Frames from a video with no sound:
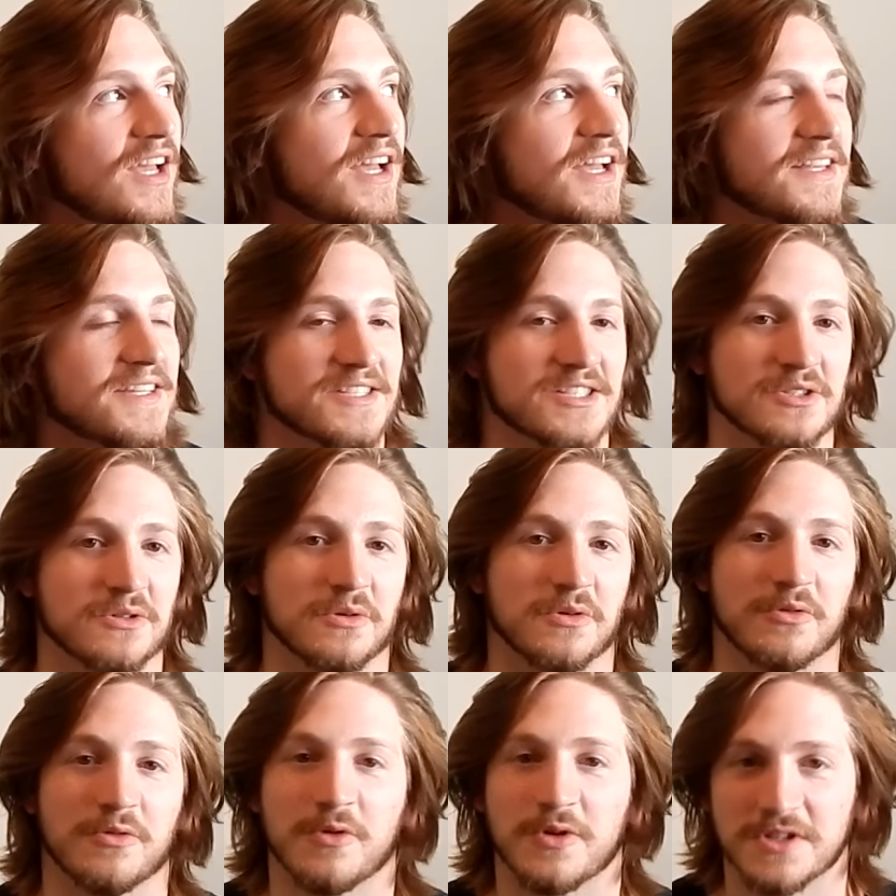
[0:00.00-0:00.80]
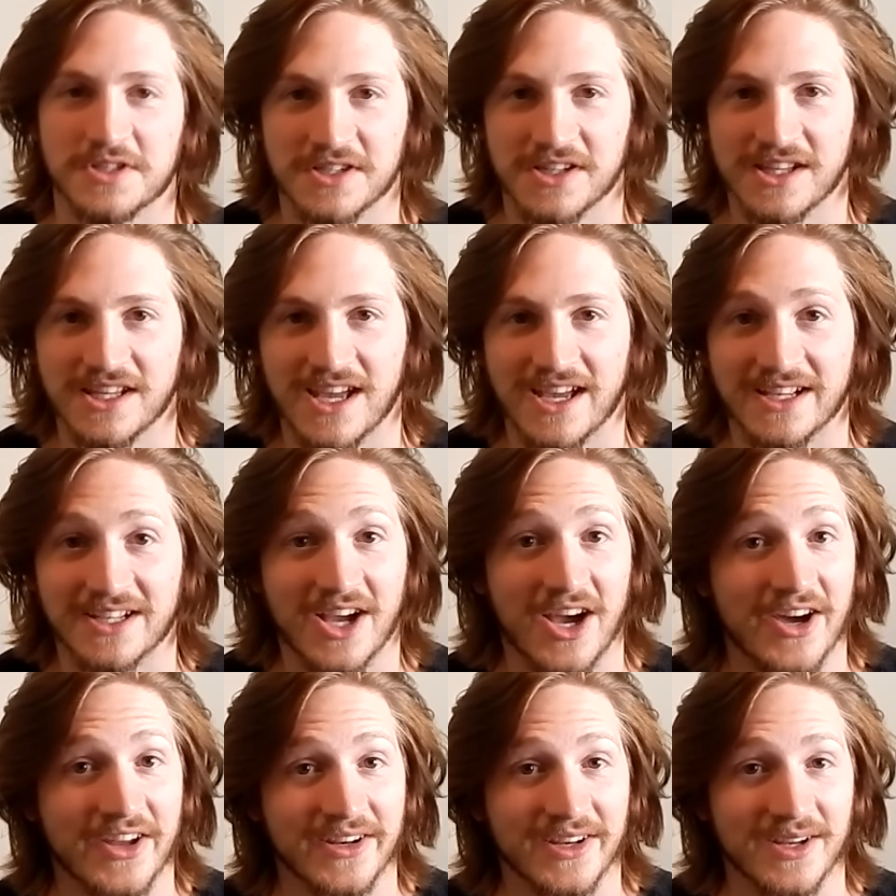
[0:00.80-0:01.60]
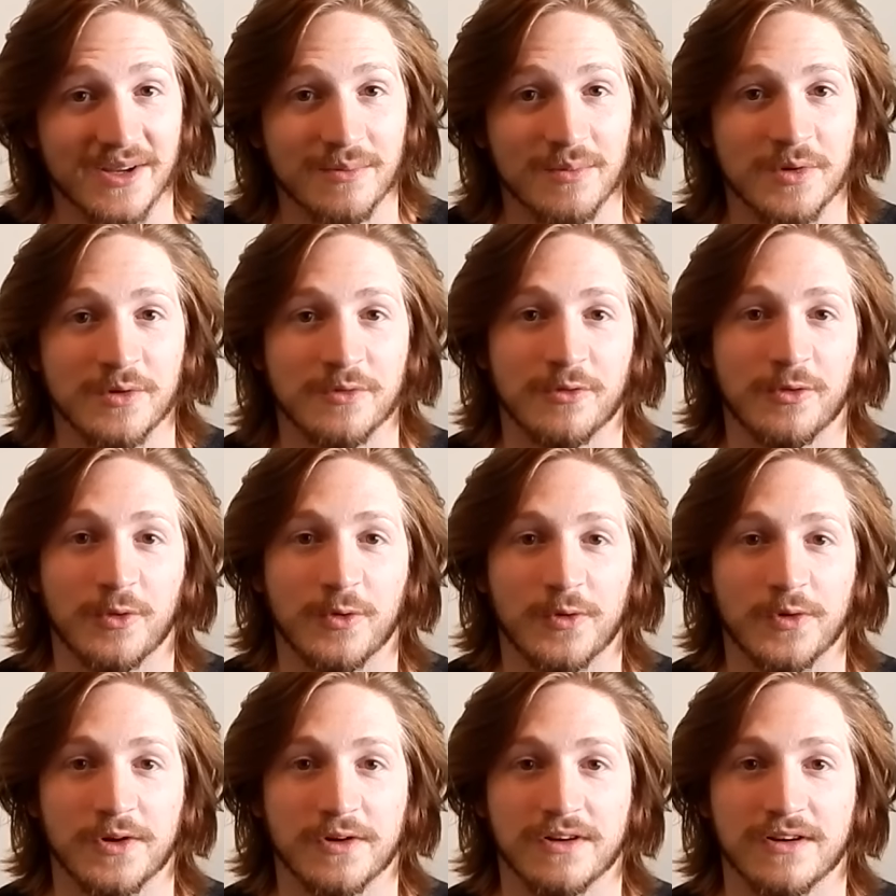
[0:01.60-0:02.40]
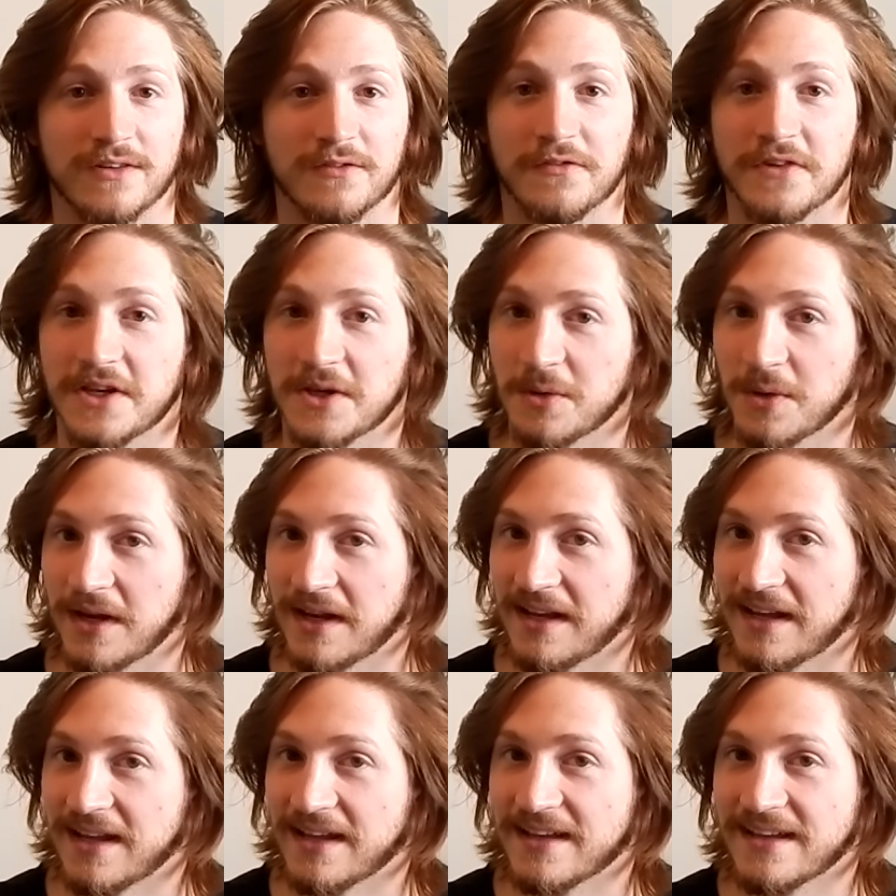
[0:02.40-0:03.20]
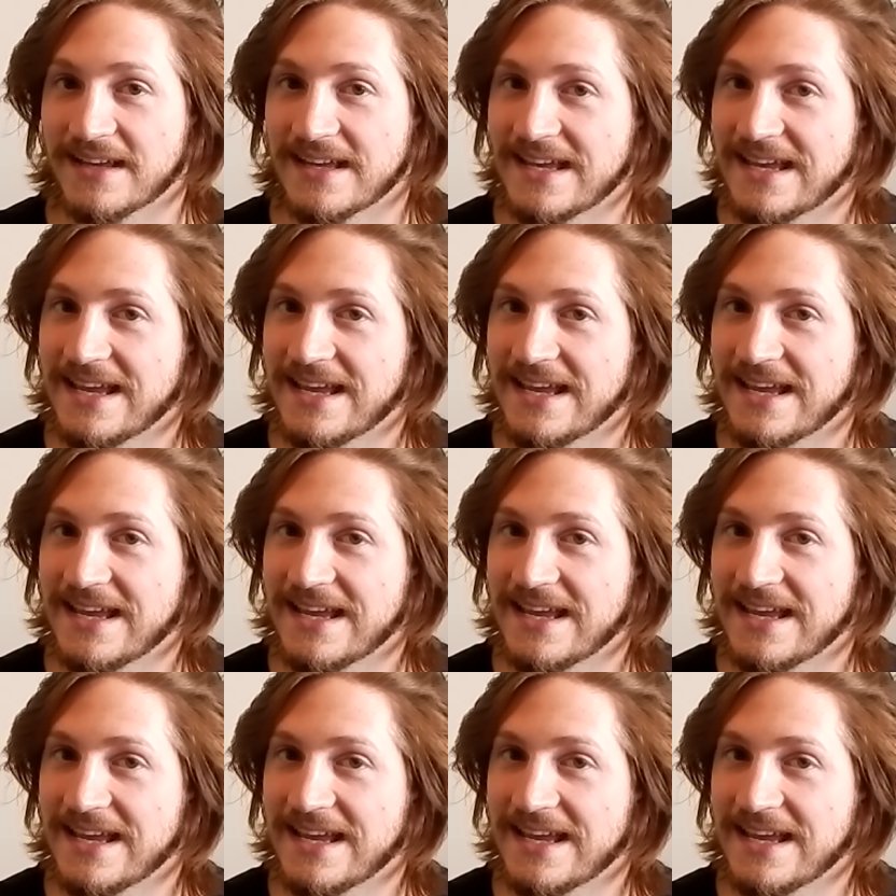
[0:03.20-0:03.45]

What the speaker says: and so unfortunately I cut it before videoing it,